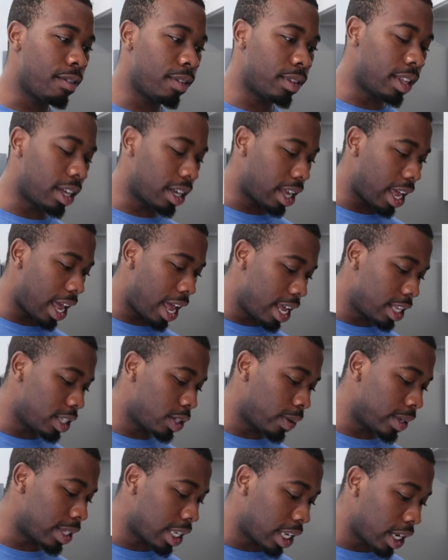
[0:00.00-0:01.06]
The answer
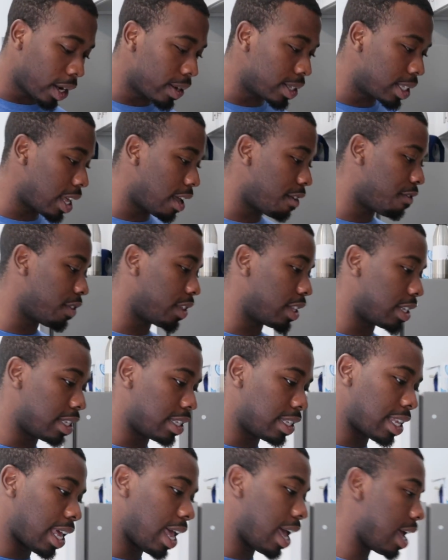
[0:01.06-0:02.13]
is clear as day for the
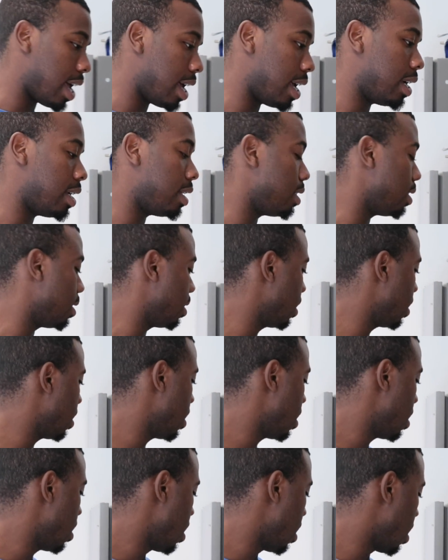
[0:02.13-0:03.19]
same
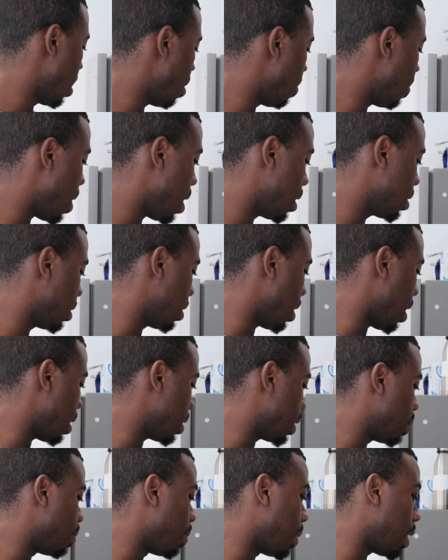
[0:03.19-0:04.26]
amongst
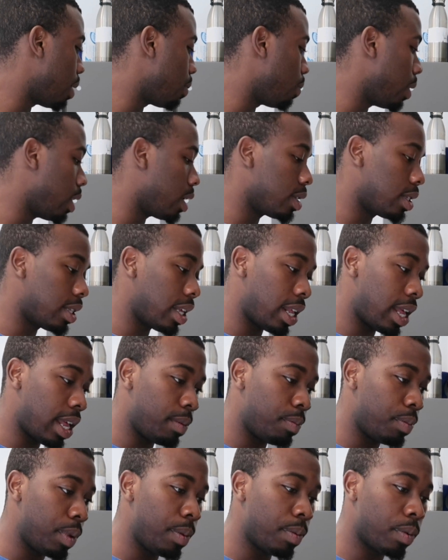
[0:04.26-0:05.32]
us, but we understand
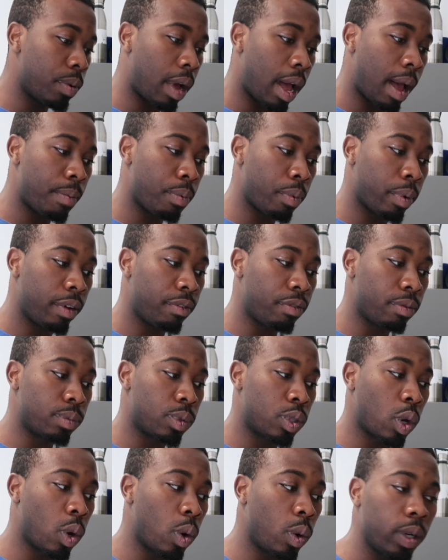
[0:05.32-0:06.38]
that people operate from
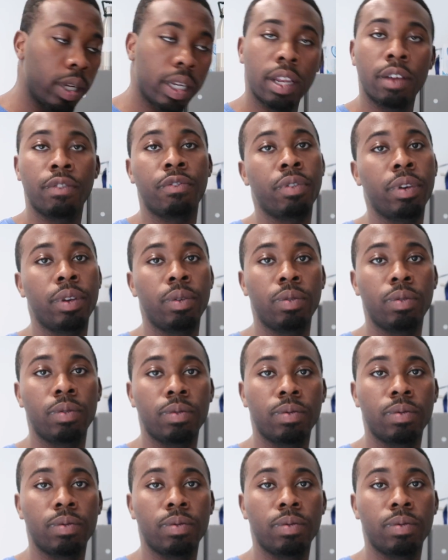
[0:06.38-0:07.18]
totally different